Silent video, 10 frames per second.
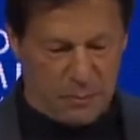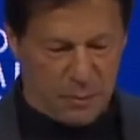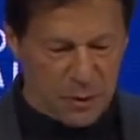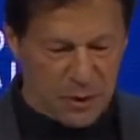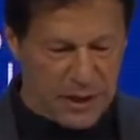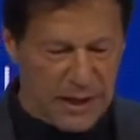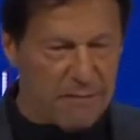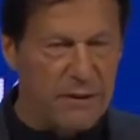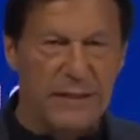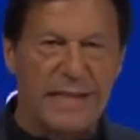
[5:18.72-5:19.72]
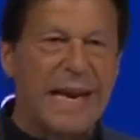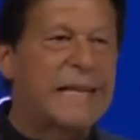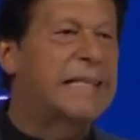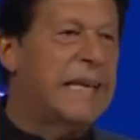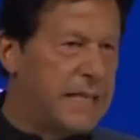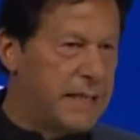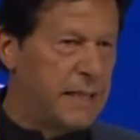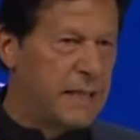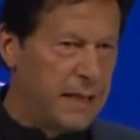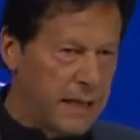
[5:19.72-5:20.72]
the pollution levels, like
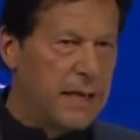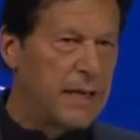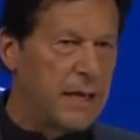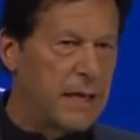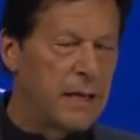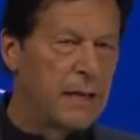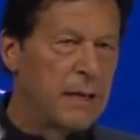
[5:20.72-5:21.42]
Delhi in India,